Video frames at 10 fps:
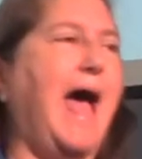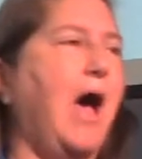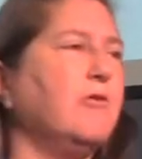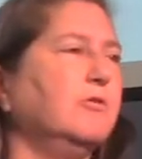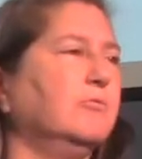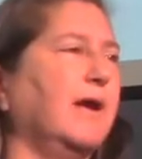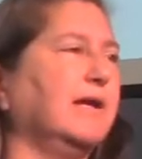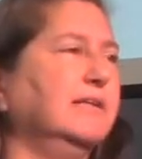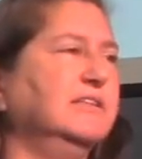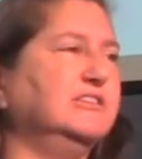outer
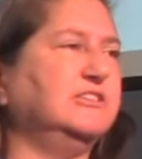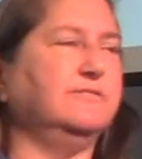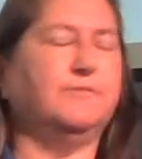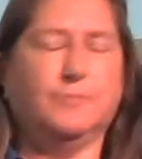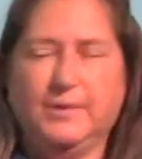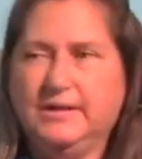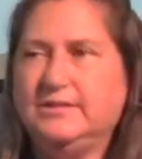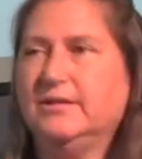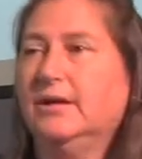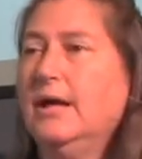recognition for me
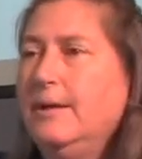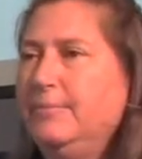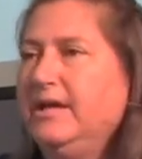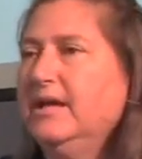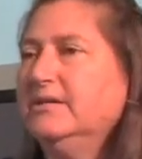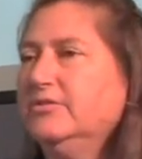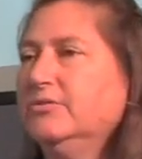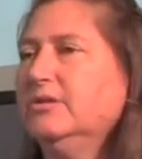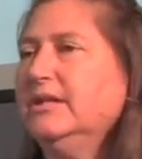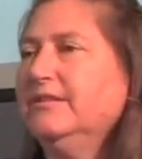to begin to
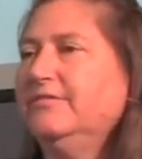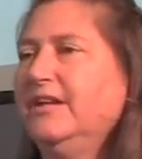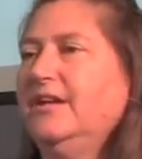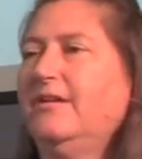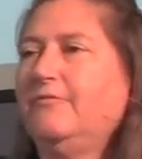live